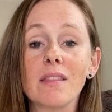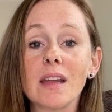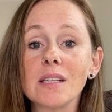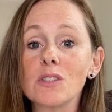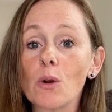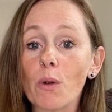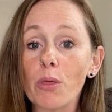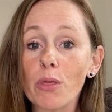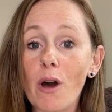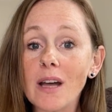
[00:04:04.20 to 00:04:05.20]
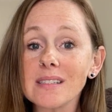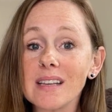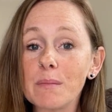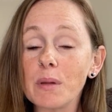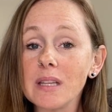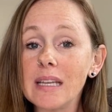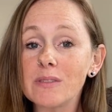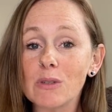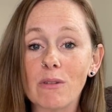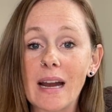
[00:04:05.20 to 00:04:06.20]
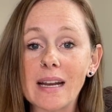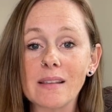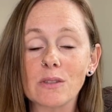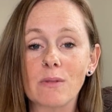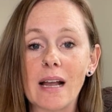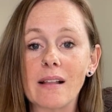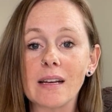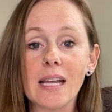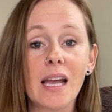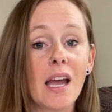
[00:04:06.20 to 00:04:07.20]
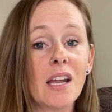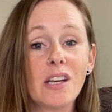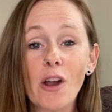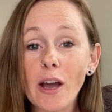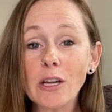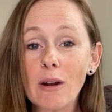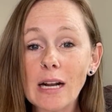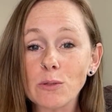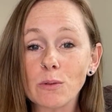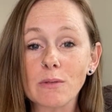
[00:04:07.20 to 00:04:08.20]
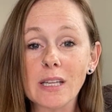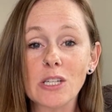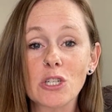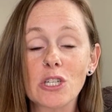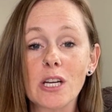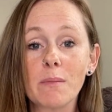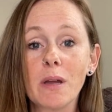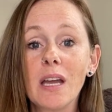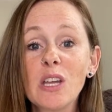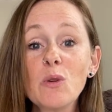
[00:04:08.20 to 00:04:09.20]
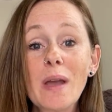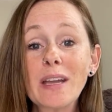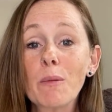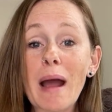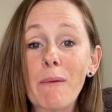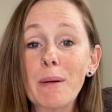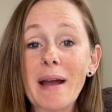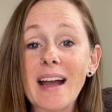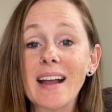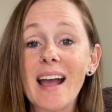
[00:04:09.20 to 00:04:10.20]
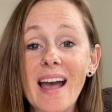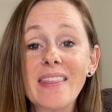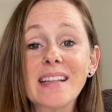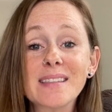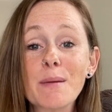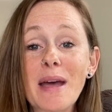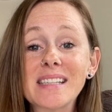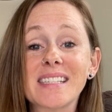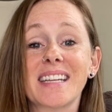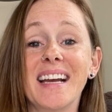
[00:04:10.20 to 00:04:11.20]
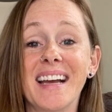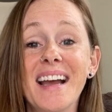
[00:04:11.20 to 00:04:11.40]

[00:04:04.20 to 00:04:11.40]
that it's your thoughts and beliefs creating this reality, not your actual relationship, you get your power back, and that's the best.